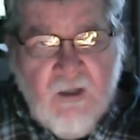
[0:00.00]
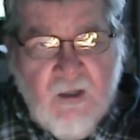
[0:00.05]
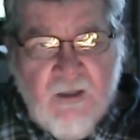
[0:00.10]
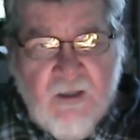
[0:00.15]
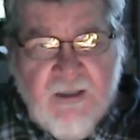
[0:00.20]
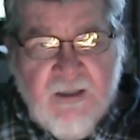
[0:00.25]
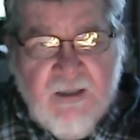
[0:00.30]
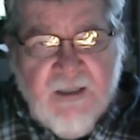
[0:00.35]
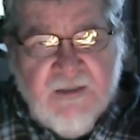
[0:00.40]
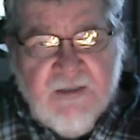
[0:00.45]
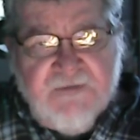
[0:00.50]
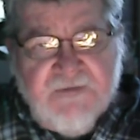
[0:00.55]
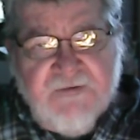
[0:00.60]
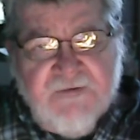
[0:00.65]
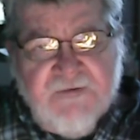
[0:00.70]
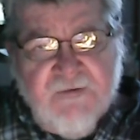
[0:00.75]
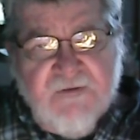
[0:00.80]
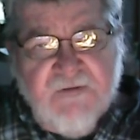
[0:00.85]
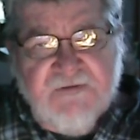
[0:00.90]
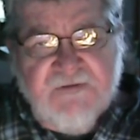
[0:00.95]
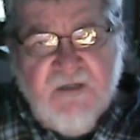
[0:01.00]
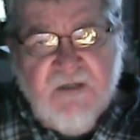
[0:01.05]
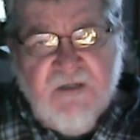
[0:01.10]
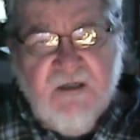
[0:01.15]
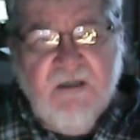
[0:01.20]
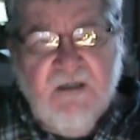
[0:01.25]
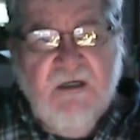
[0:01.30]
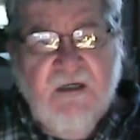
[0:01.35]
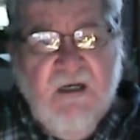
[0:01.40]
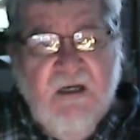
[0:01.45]
is there's a
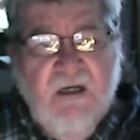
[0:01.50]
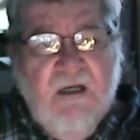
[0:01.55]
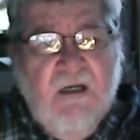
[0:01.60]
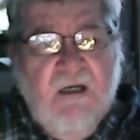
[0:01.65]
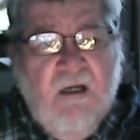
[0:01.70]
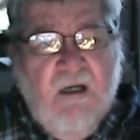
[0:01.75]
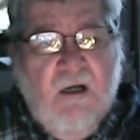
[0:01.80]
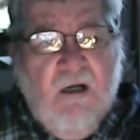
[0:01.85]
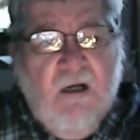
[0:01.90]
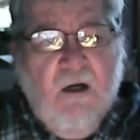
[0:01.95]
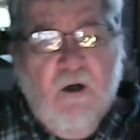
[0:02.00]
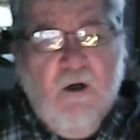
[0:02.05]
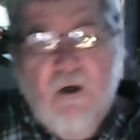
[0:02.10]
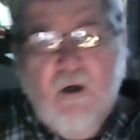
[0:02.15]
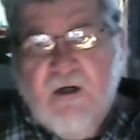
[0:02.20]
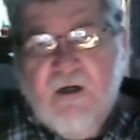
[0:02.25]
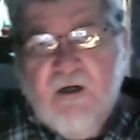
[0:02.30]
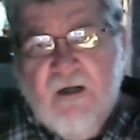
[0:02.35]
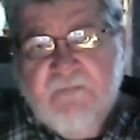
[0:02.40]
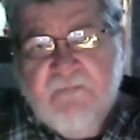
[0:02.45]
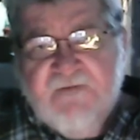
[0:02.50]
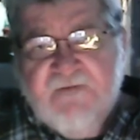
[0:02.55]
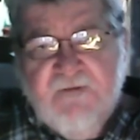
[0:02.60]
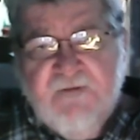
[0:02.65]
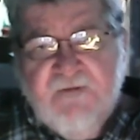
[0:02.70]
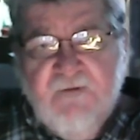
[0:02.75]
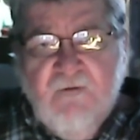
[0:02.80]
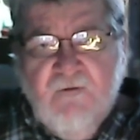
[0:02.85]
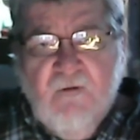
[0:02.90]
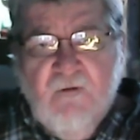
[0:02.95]
hookup
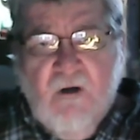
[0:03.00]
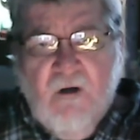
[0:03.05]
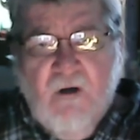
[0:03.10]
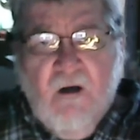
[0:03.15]
to